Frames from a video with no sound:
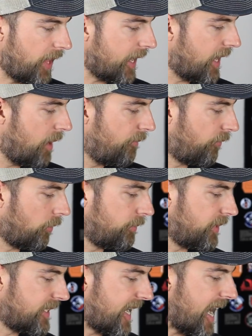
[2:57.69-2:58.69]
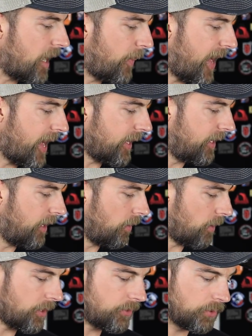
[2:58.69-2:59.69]
That came from TacPack
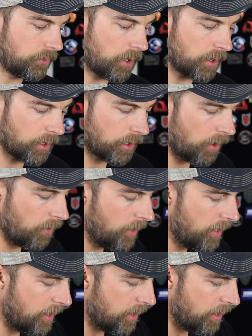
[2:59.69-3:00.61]
here not too long ago.